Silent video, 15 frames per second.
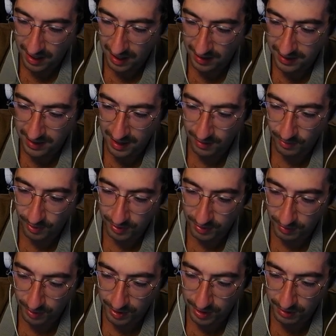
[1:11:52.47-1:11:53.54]
and then
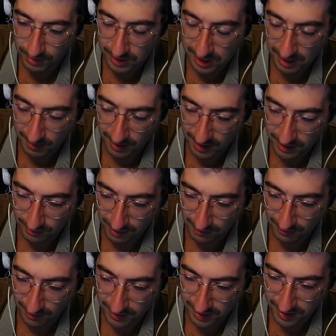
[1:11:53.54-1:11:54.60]
we'll use them as
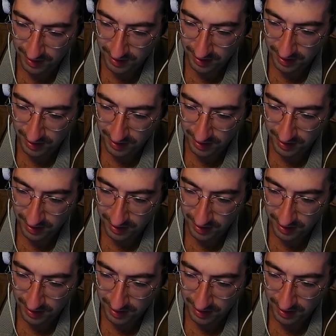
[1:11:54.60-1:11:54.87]
references.